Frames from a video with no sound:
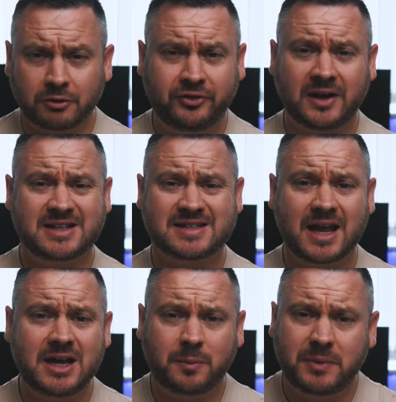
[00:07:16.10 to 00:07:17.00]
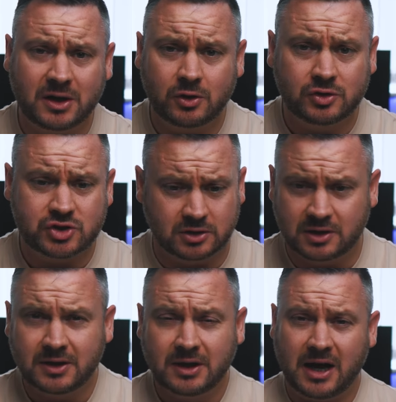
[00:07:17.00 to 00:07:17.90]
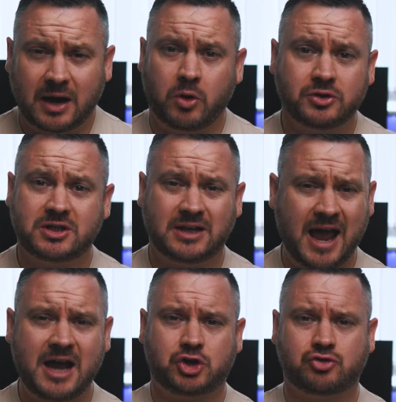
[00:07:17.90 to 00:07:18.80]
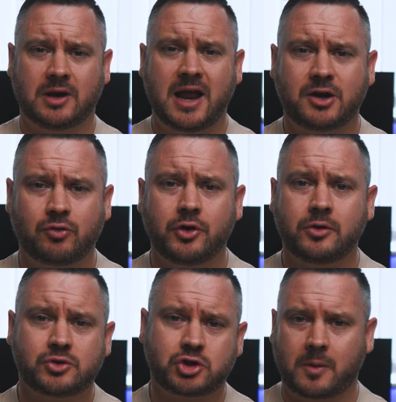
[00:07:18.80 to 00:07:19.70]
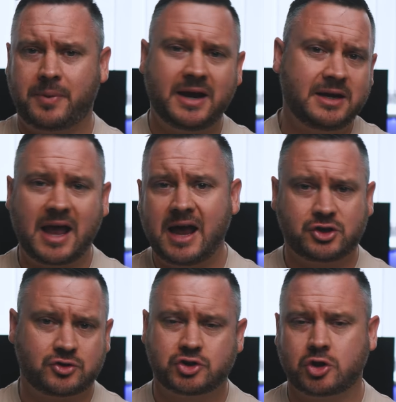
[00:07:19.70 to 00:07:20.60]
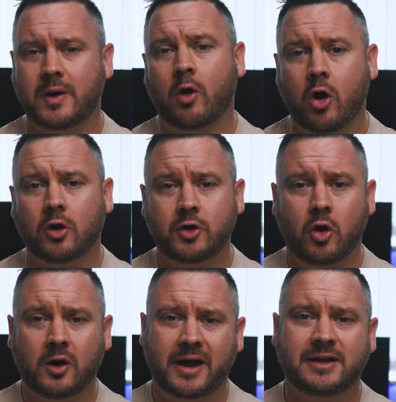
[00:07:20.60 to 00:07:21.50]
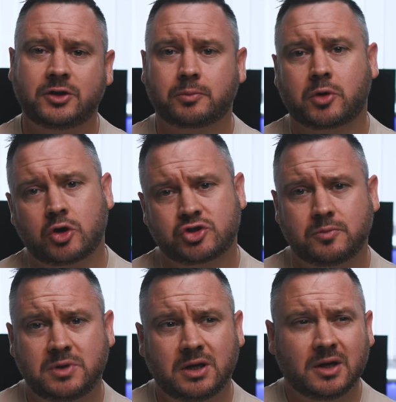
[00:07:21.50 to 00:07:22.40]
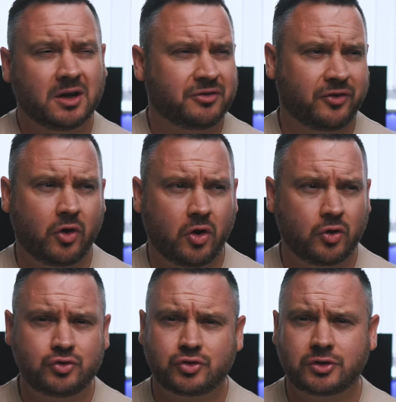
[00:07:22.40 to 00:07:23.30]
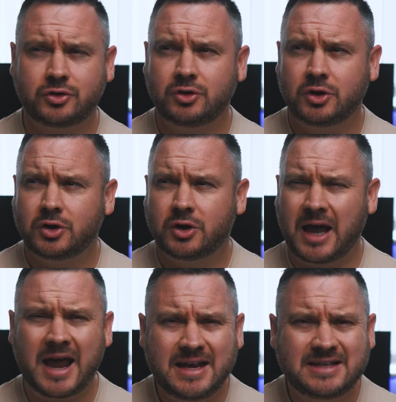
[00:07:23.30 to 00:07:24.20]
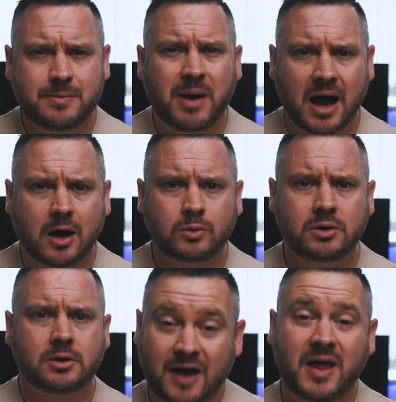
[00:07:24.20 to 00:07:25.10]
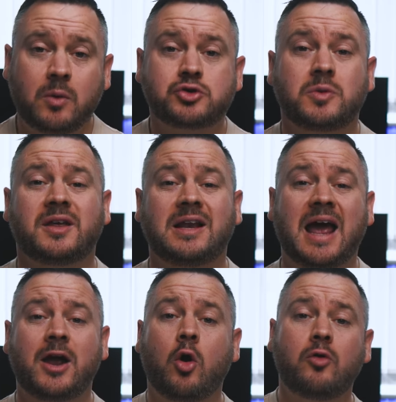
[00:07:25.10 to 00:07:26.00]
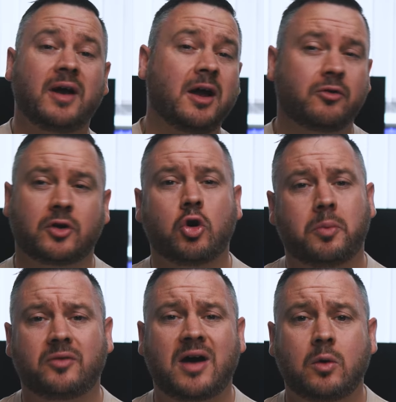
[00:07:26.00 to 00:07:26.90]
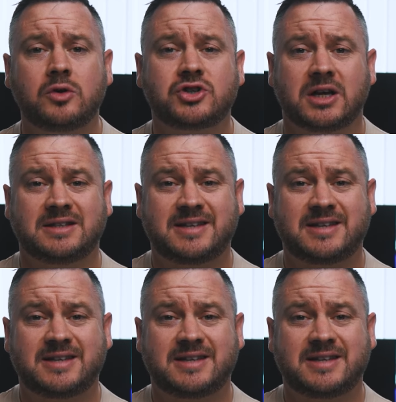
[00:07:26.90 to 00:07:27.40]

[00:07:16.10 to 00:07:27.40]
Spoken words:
fillet steak meals, and I wanted extra leg room, so I paid extra. So all in all, it ended up costing me £480. And that was with a layover of a couple of hours in